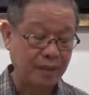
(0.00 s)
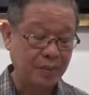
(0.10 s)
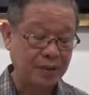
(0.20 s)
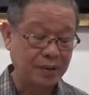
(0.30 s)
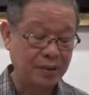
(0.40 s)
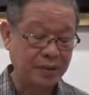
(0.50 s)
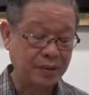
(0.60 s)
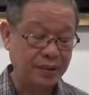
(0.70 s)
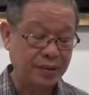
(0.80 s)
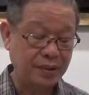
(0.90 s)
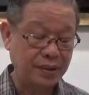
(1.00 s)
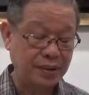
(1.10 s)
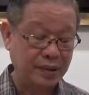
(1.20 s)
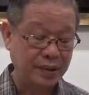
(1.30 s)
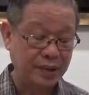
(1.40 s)
Bhikshus,
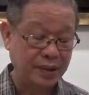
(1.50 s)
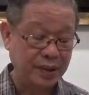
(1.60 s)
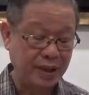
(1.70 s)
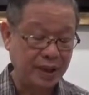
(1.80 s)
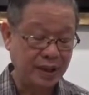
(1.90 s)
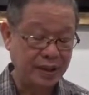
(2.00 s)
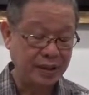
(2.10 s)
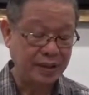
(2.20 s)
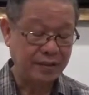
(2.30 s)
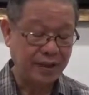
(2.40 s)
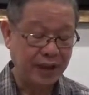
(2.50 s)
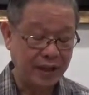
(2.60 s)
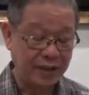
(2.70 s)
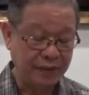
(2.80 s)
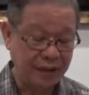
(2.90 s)
there are these
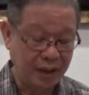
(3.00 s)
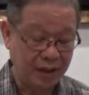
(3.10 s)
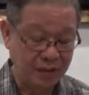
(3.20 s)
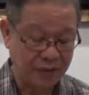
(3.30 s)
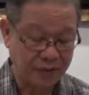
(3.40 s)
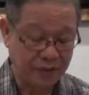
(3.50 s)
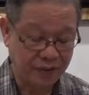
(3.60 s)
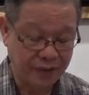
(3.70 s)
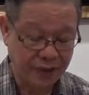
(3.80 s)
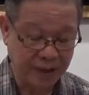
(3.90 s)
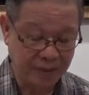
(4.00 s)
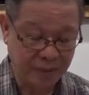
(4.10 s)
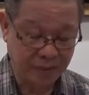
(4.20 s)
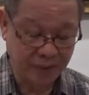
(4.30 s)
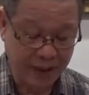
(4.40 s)
five grounds for
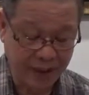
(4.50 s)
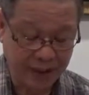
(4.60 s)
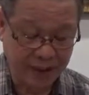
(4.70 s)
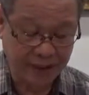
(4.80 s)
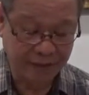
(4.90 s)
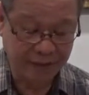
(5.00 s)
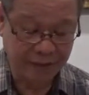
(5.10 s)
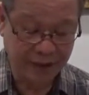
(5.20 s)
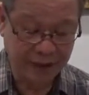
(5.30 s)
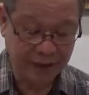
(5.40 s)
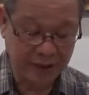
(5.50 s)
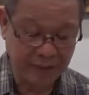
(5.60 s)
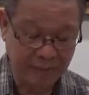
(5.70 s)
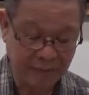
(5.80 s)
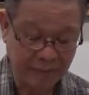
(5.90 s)
freedom where the unfreed
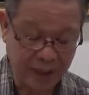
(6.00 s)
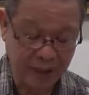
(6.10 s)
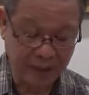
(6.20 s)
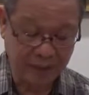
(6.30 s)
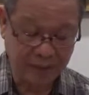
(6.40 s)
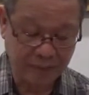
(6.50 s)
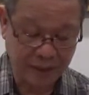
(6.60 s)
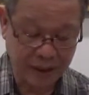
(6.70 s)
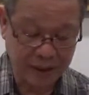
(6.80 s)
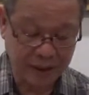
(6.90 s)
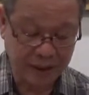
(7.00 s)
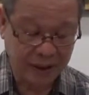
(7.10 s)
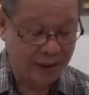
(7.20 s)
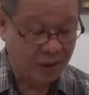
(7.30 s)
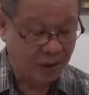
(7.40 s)
mind of a monk,
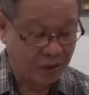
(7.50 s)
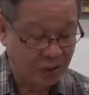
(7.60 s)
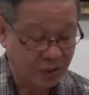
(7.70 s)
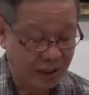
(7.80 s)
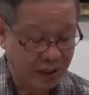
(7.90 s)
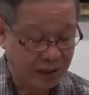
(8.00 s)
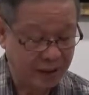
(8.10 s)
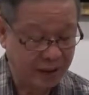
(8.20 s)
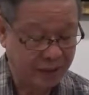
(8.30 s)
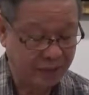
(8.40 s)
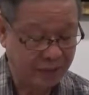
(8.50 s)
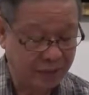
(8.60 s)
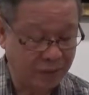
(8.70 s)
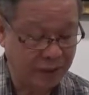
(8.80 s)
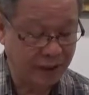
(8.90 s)
dwelling
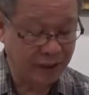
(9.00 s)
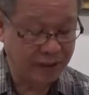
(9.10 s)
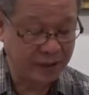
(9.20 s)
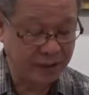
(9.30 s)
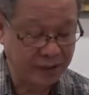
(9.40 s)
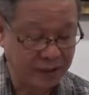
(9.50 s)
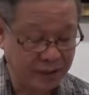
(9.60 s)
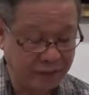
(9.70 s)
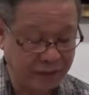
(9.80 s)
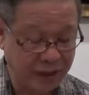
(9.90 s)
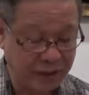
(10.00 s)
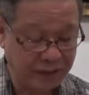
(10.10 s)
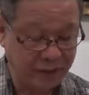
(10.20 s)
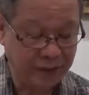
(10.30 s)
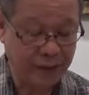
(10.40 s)
heedful and exertive,
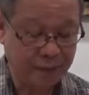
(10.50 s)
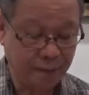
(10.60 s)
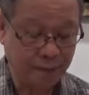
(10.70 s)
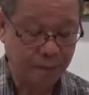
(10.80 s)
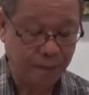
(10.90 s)
finds freedom.